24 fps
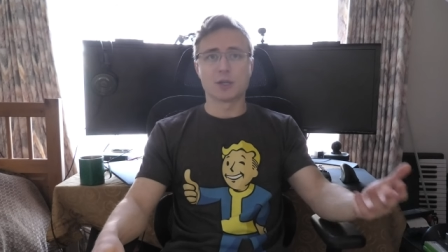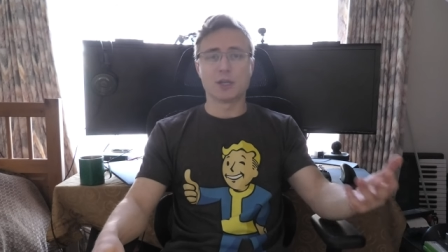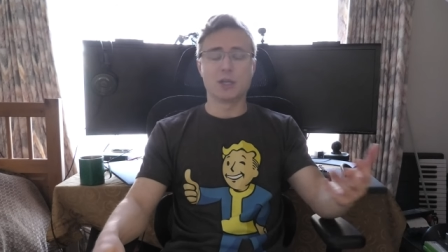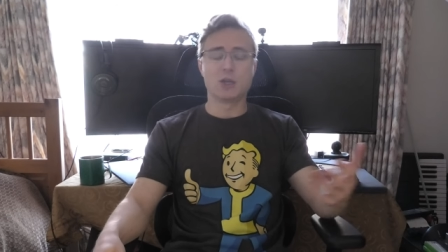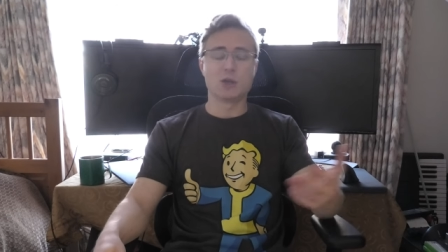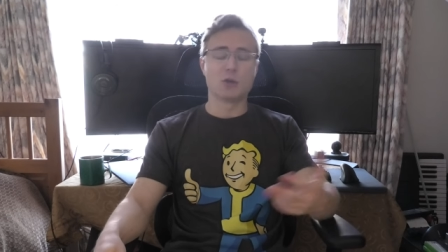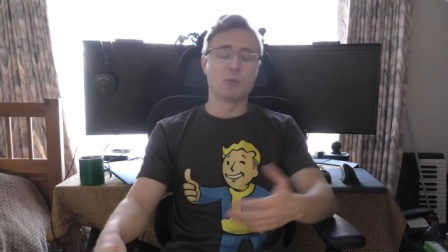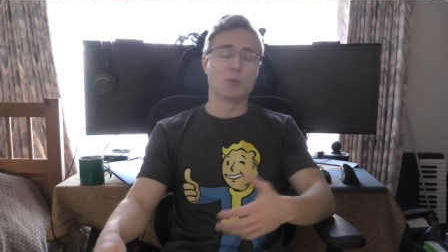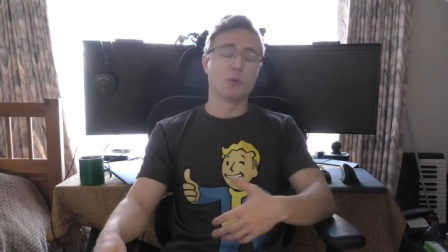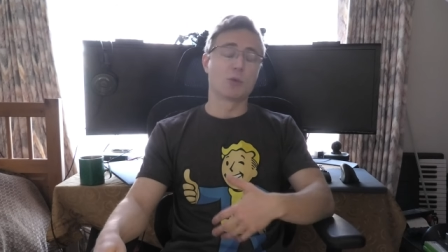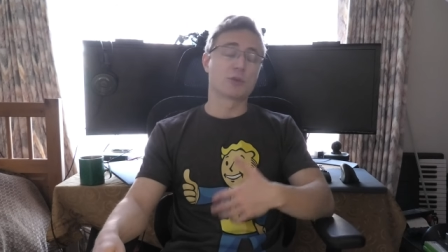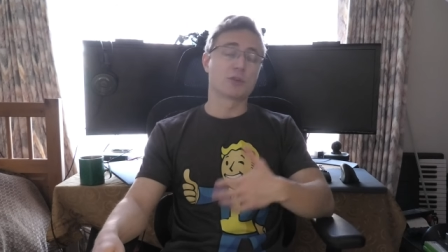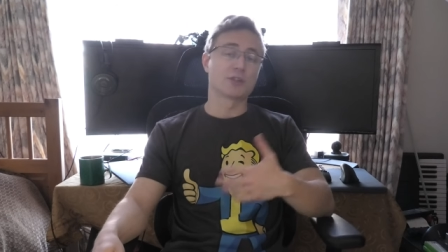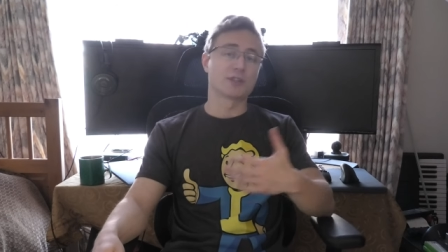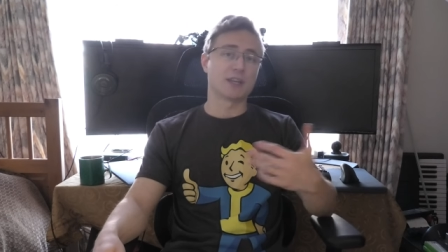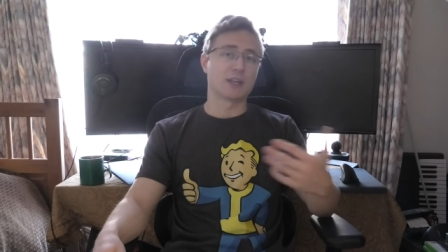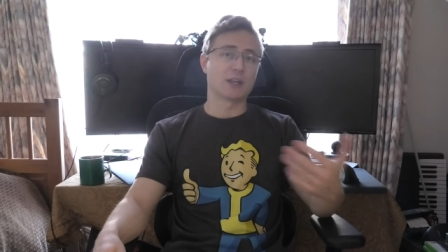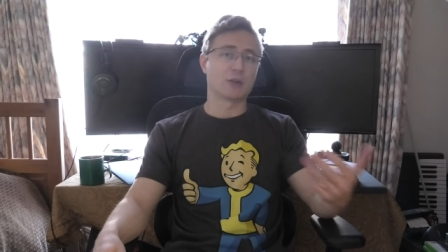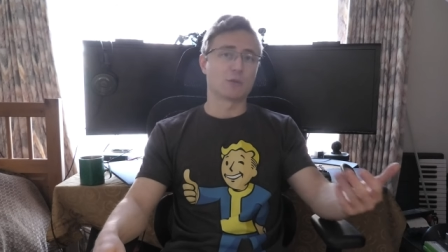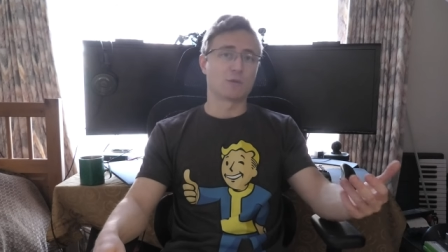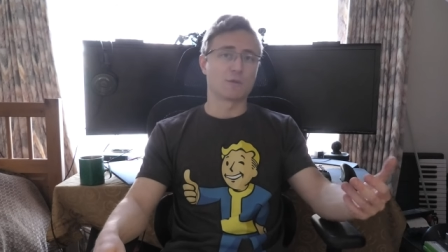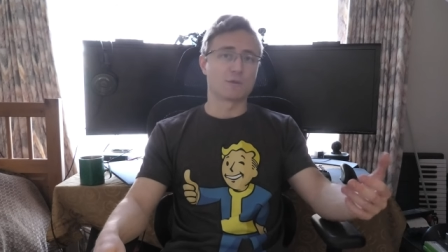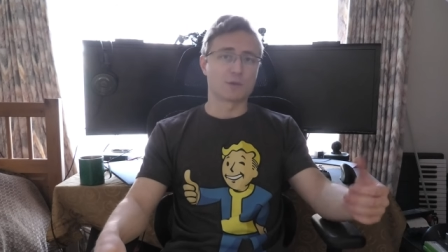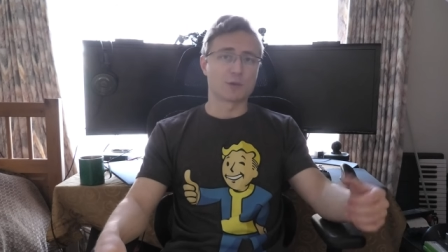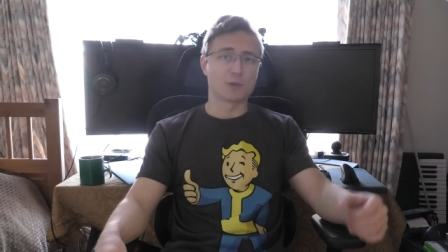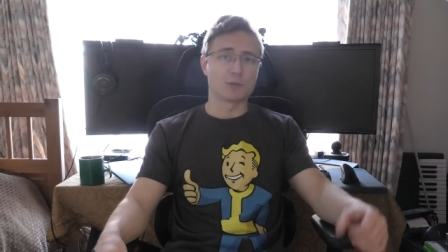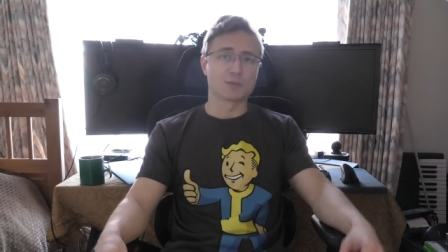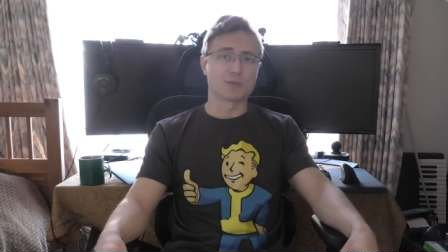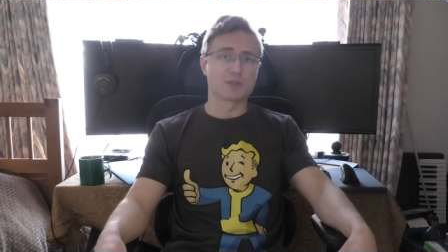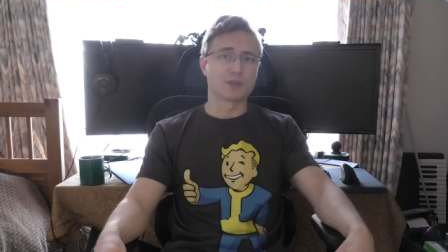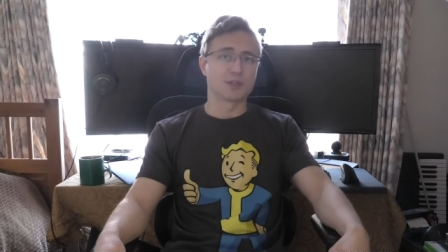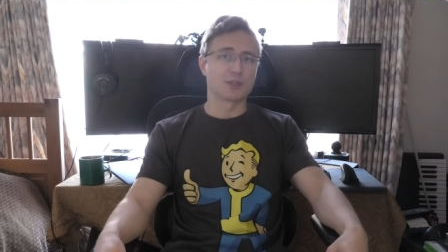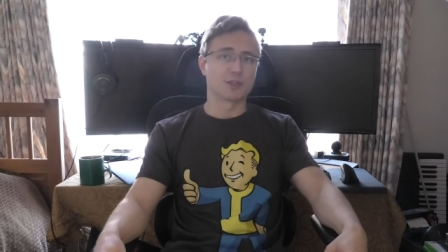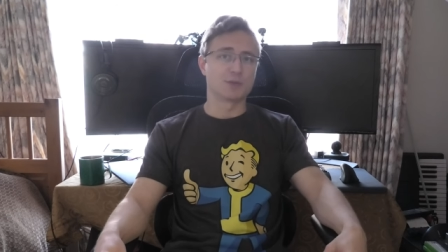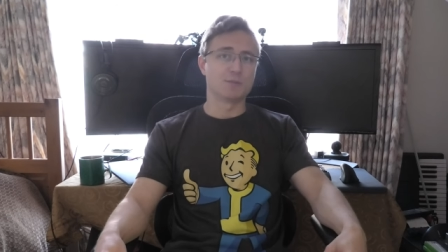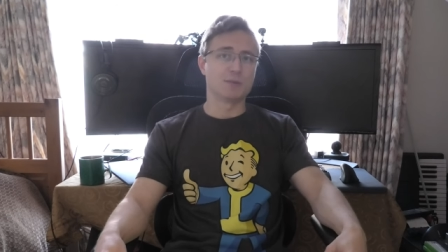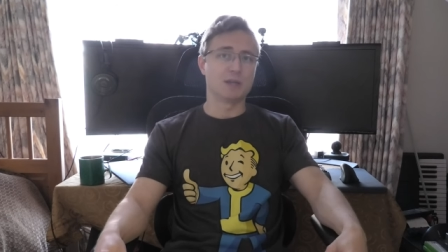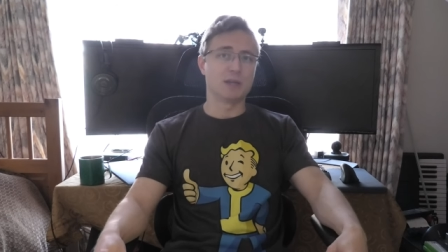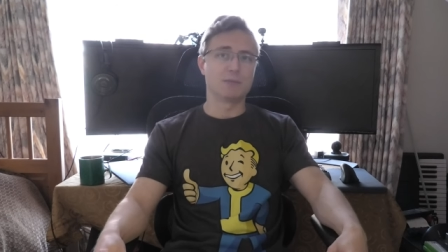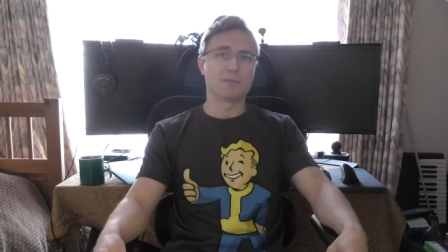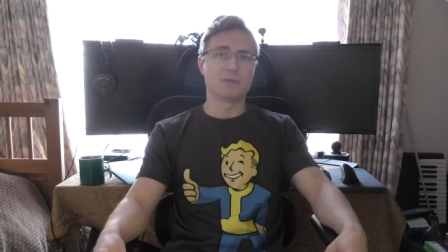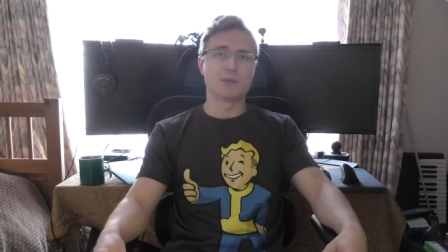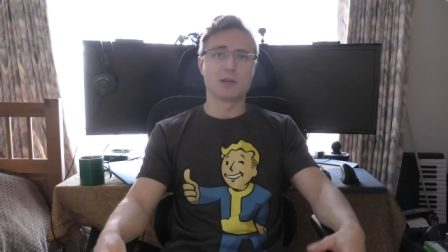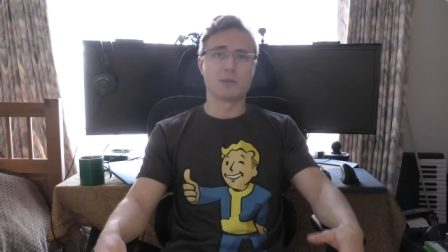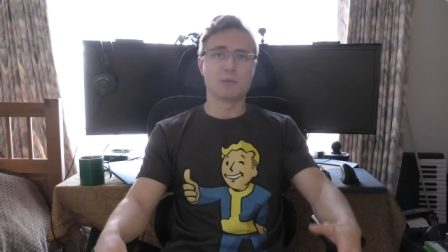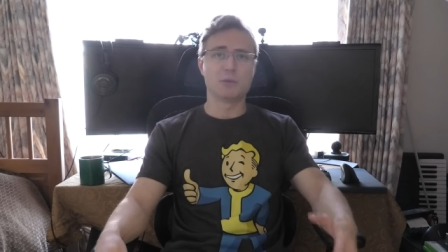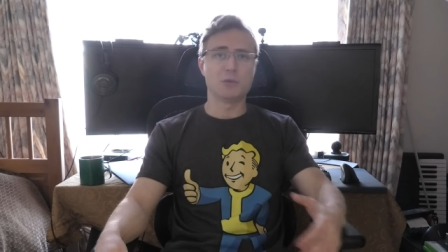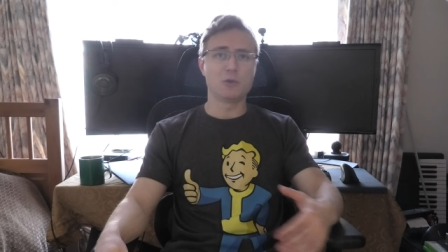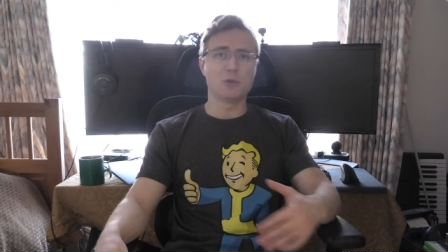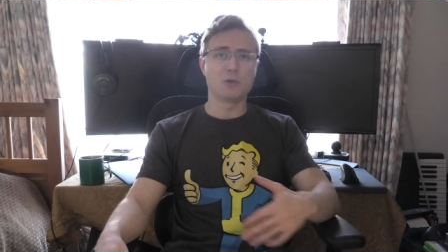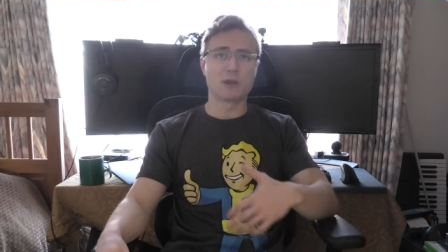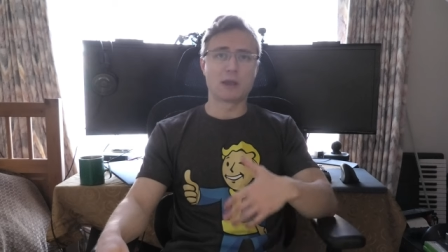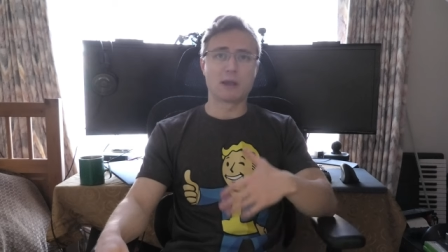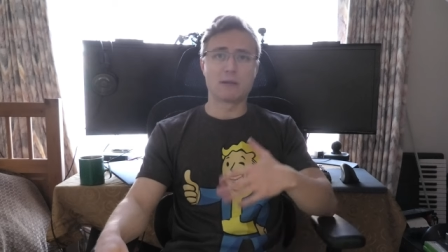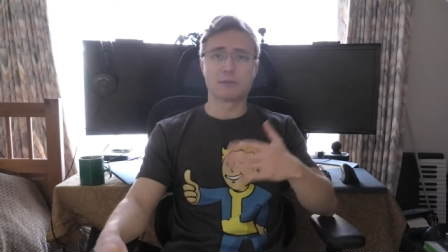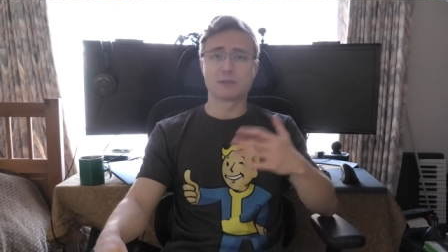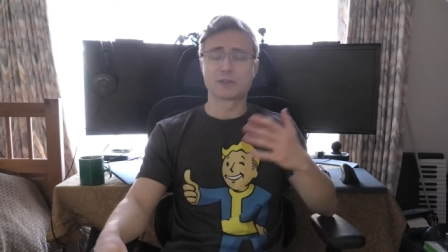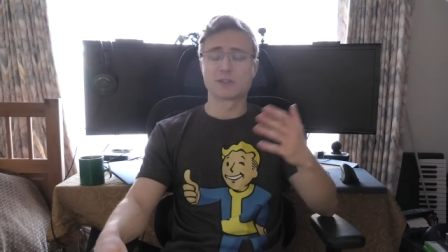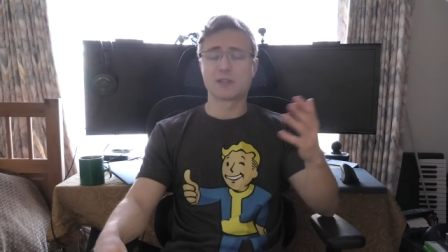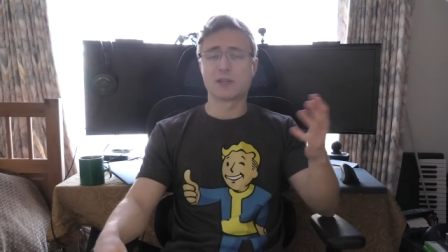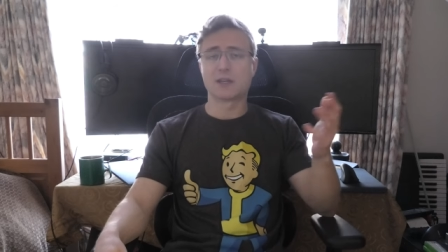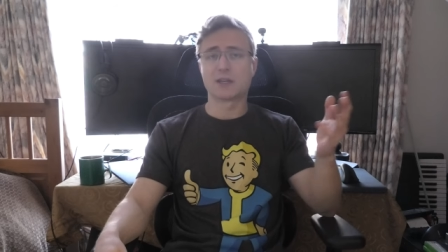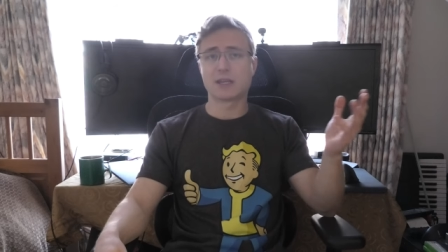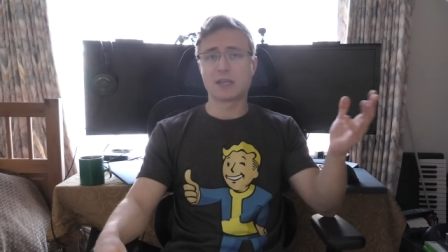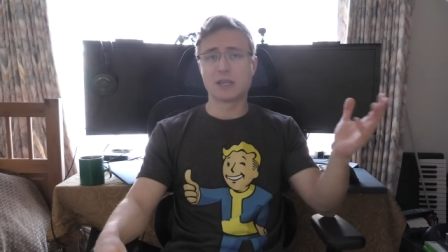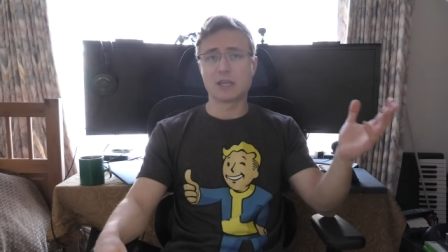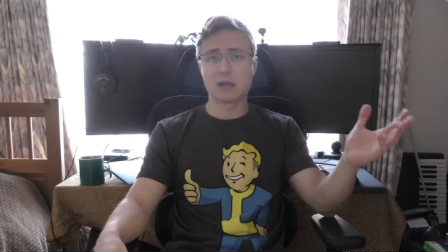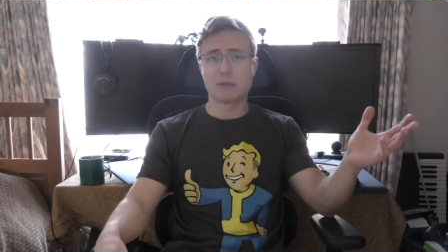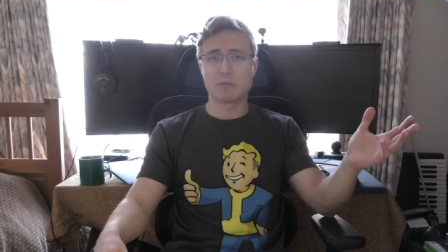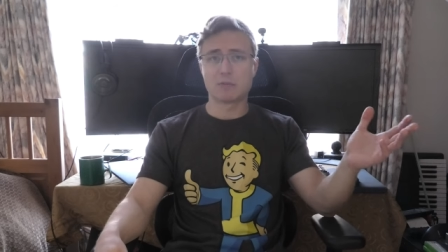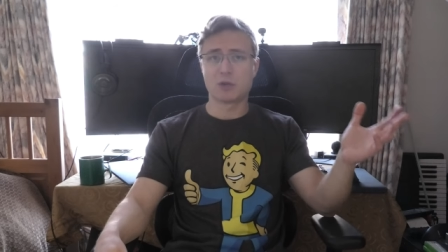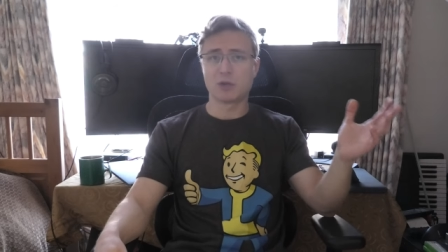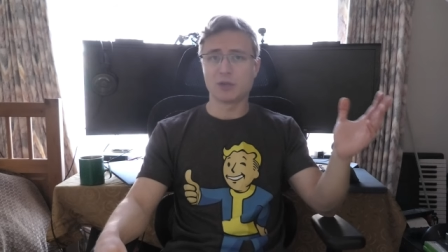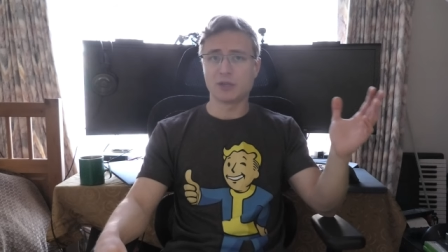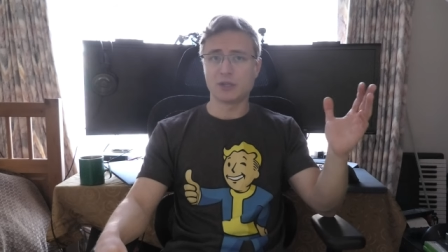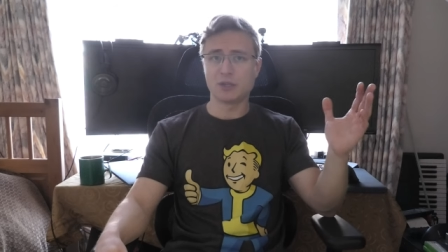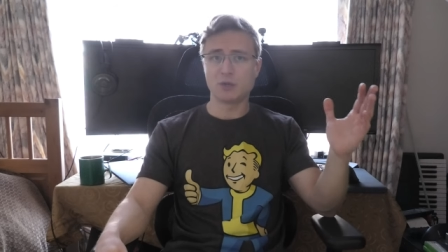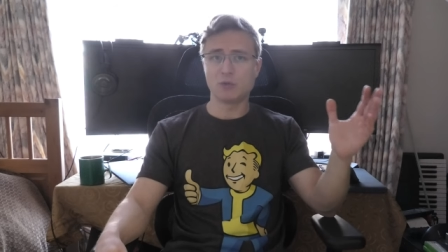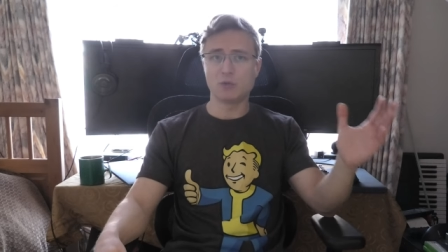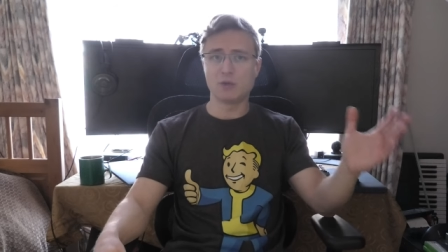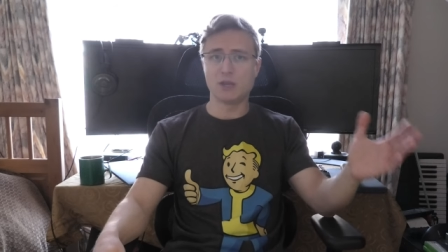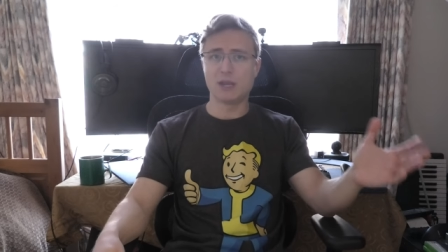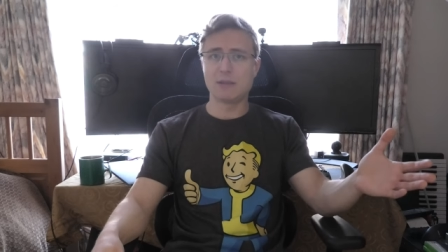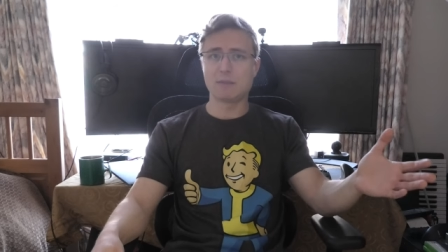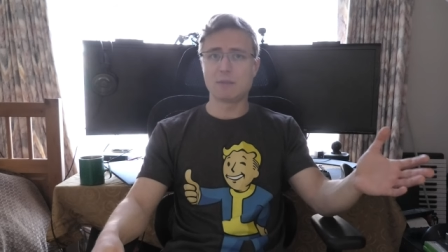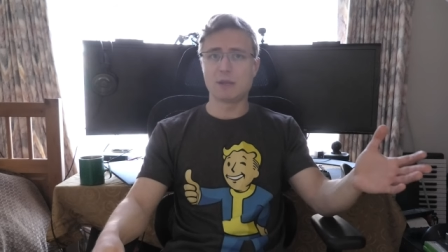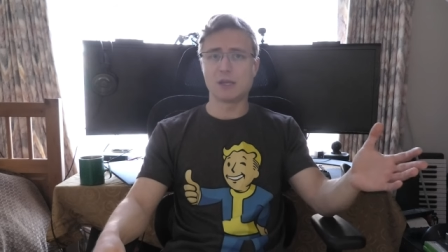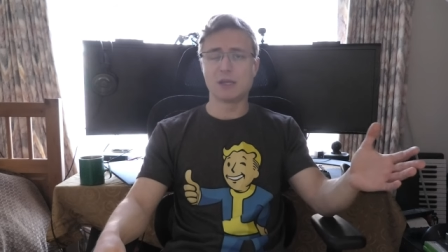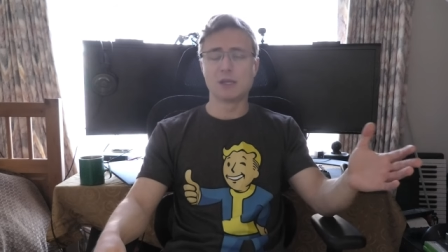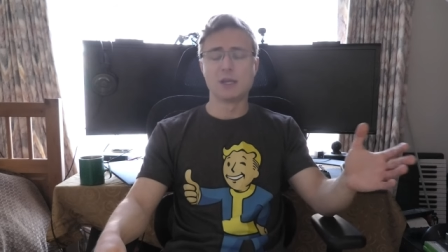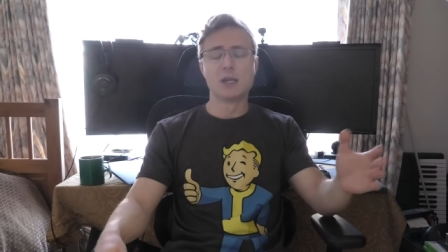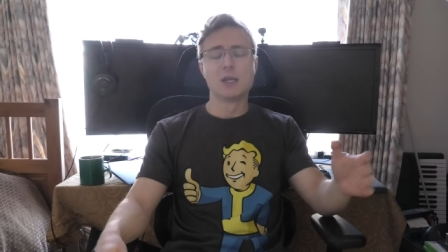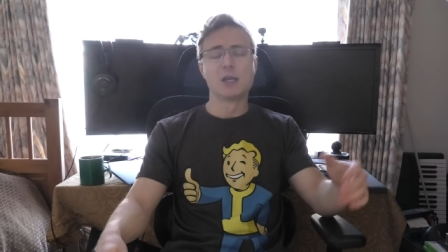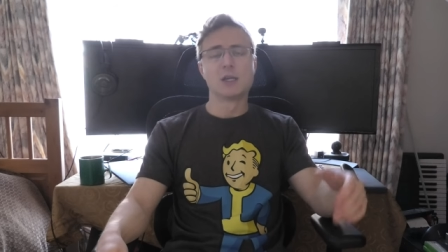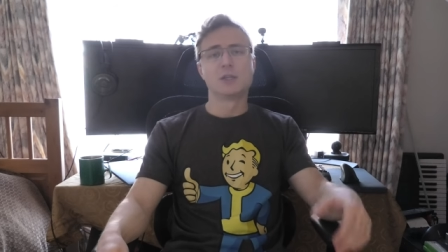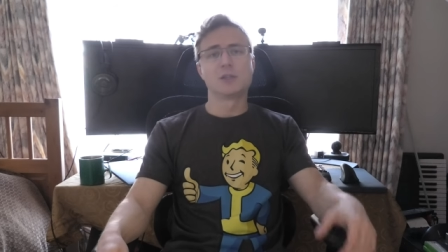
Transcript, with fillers: you know, motorcycle firms such as BMW, Kawasaki, Yamaha, you name it,